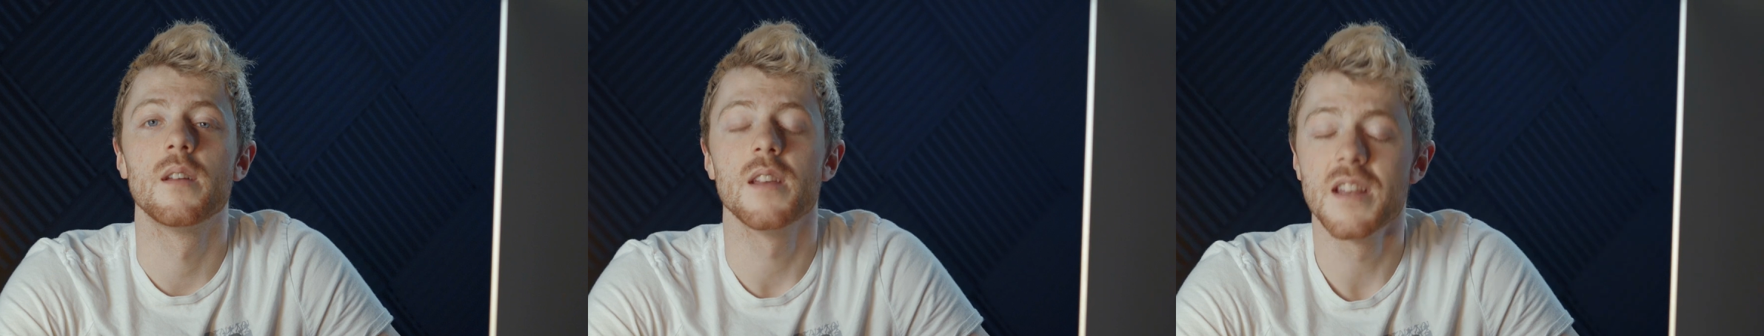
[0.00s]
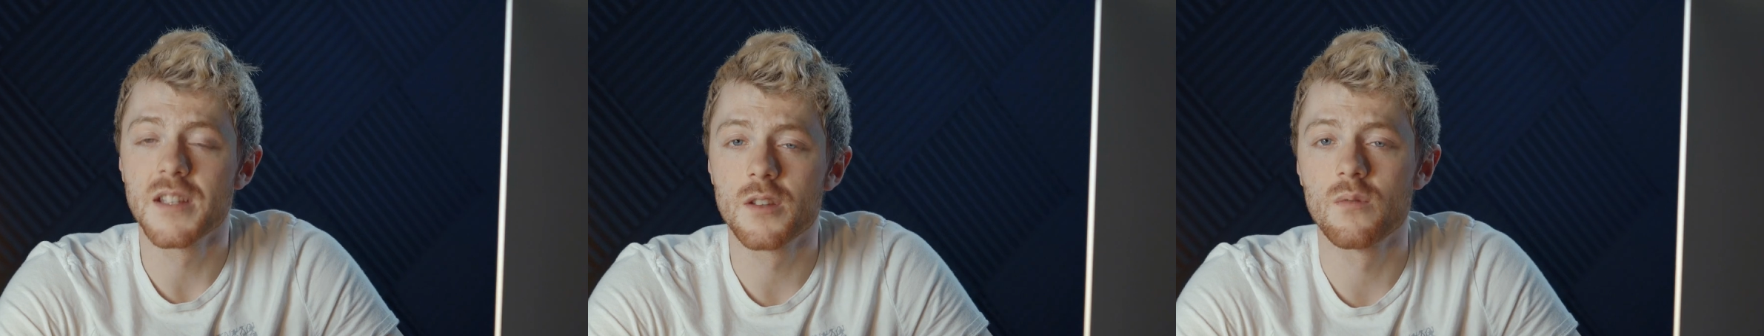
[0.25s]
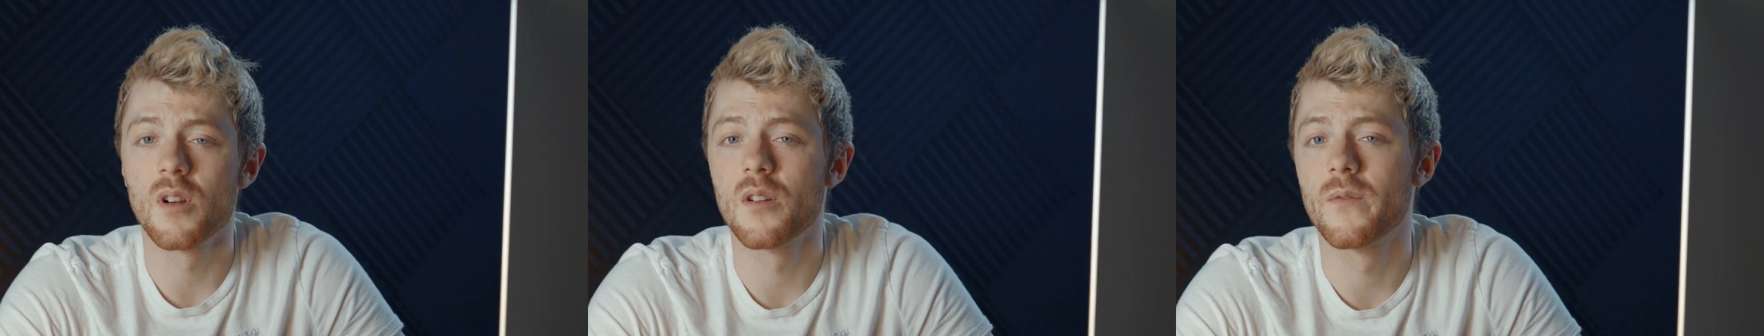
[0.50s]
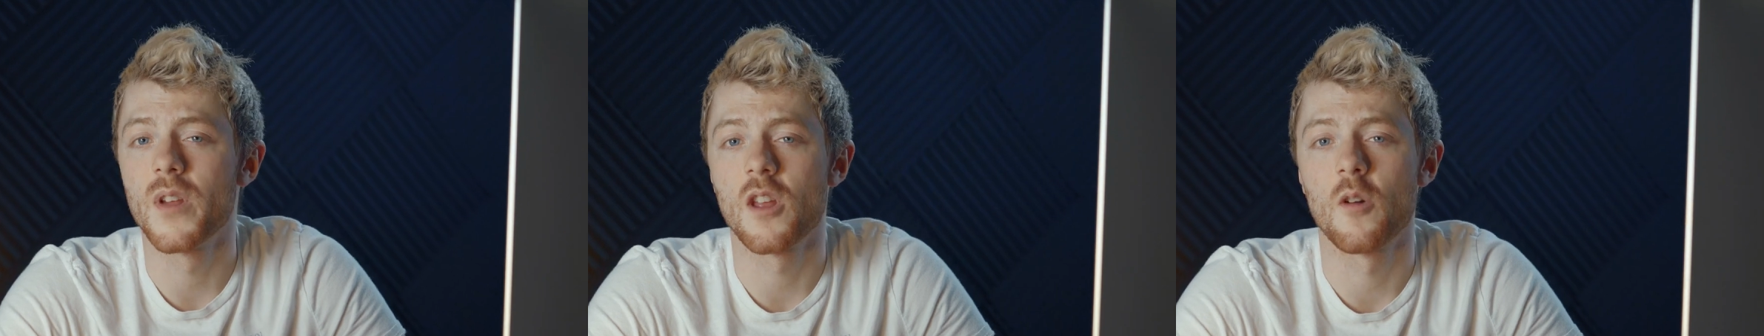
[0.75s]
Is the
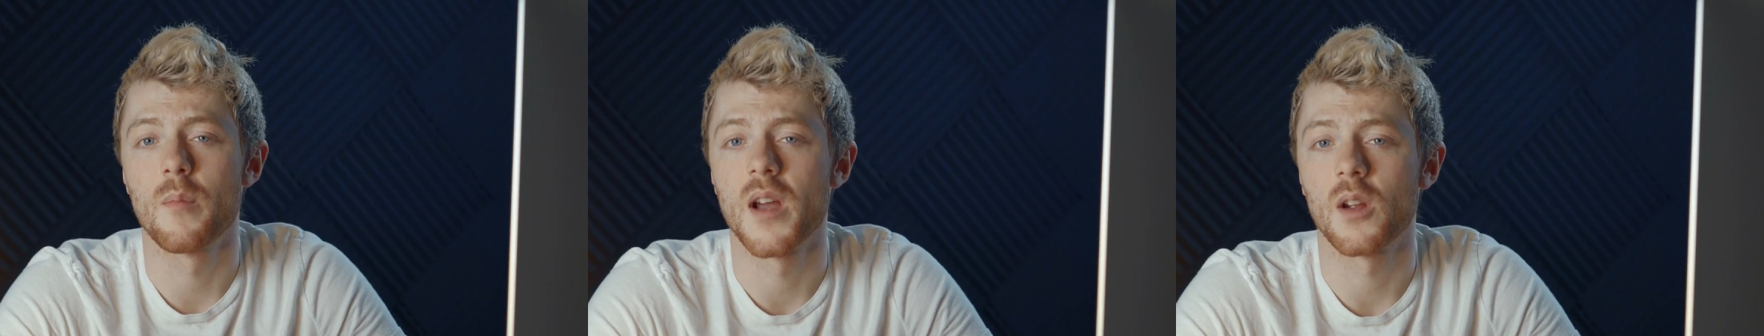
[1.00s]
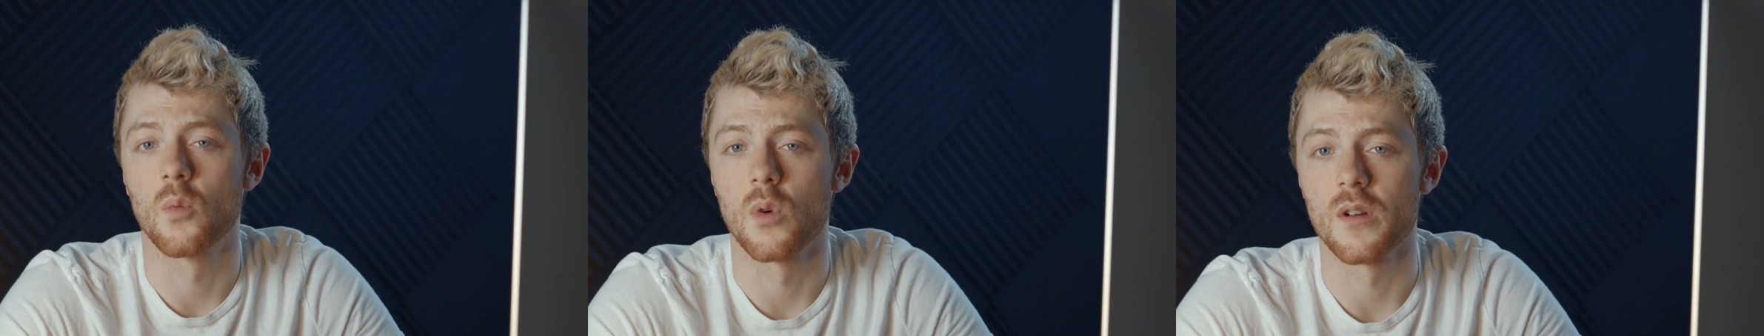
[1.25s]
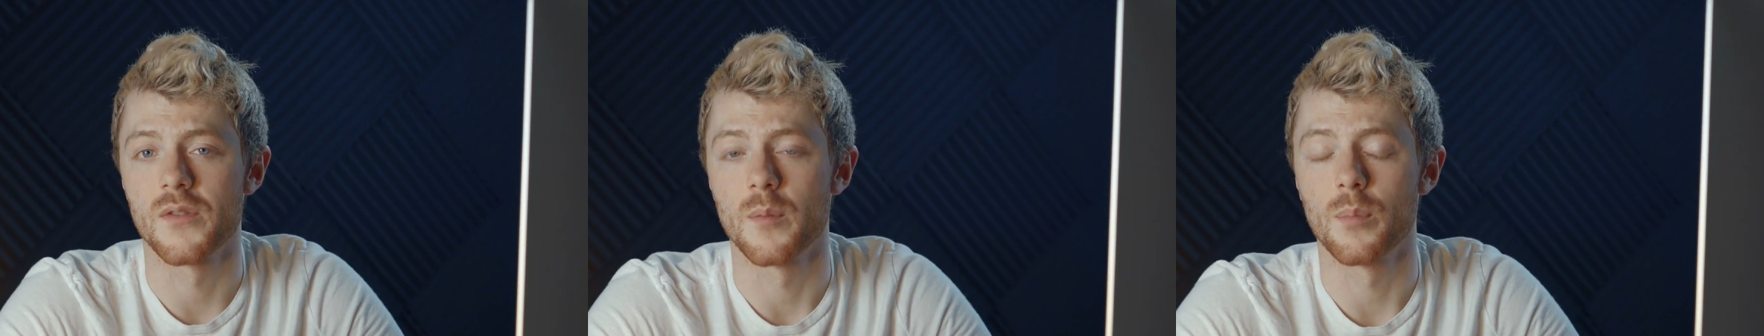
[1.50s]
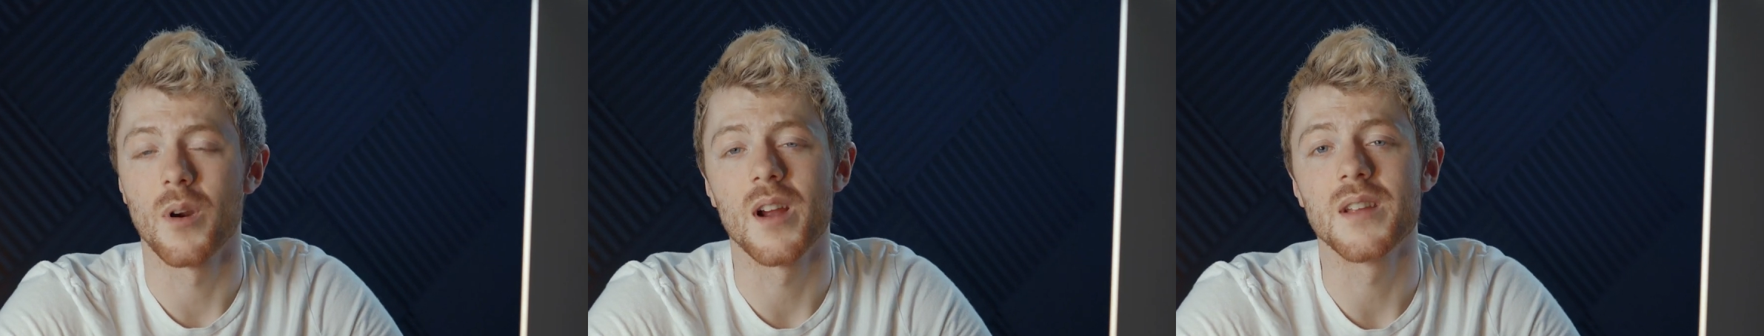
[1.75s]
RODE VideoMic worth the
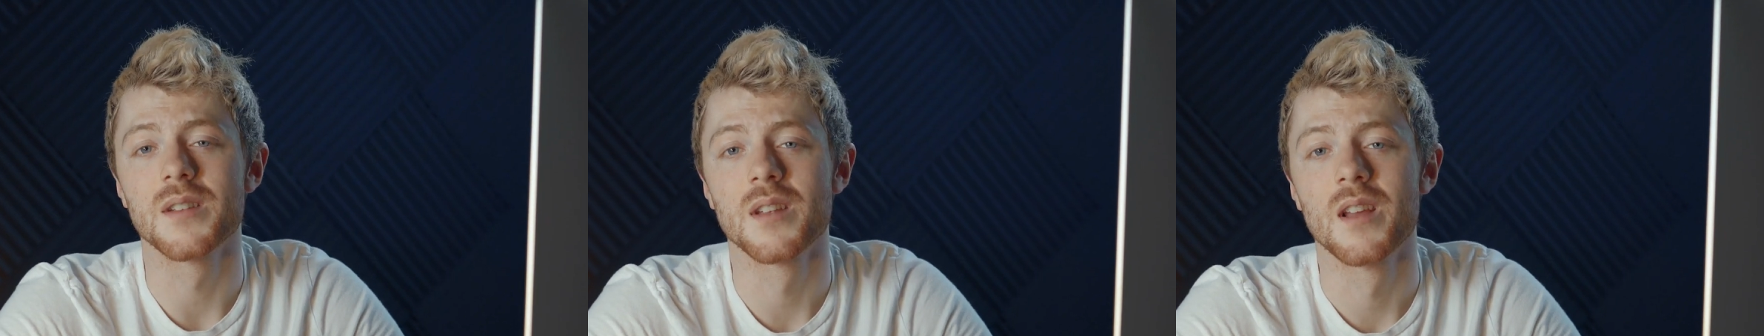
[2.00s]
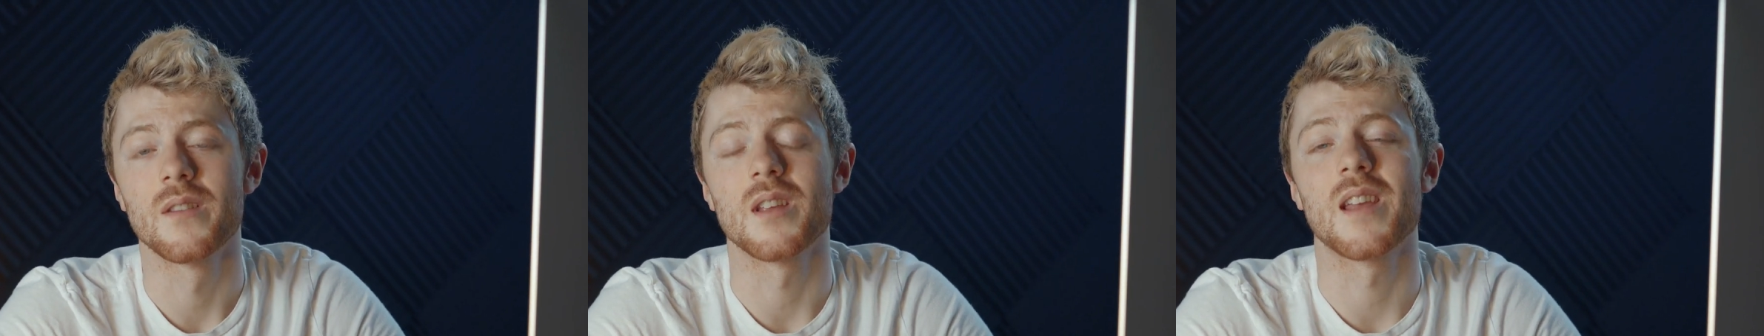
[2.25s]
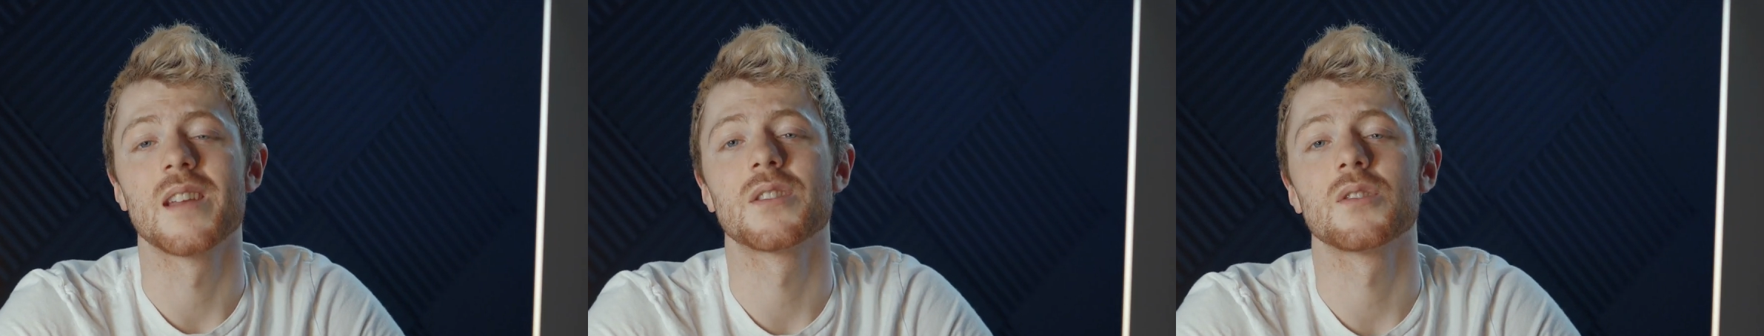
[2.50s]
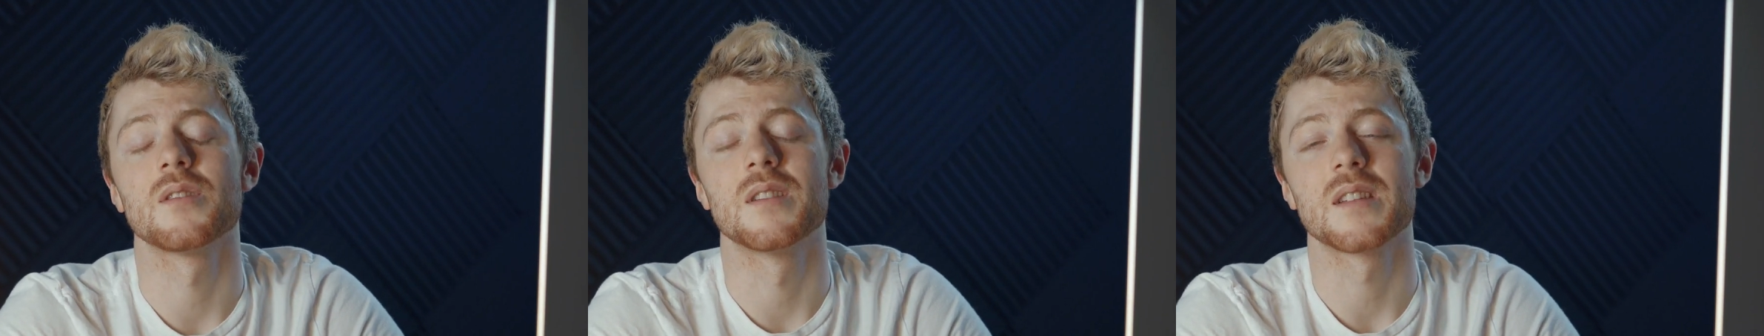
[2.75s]
price? The
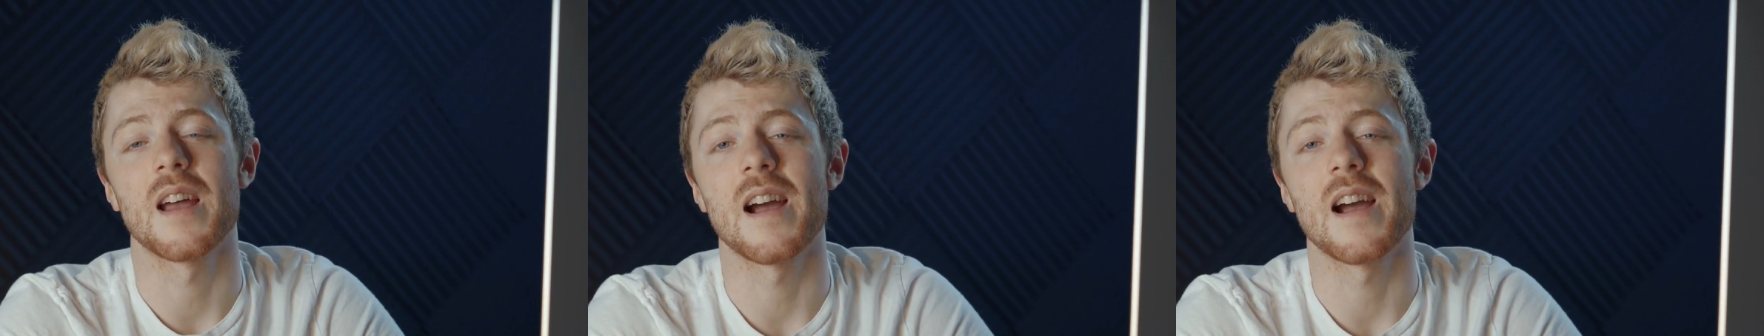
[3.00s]
answer is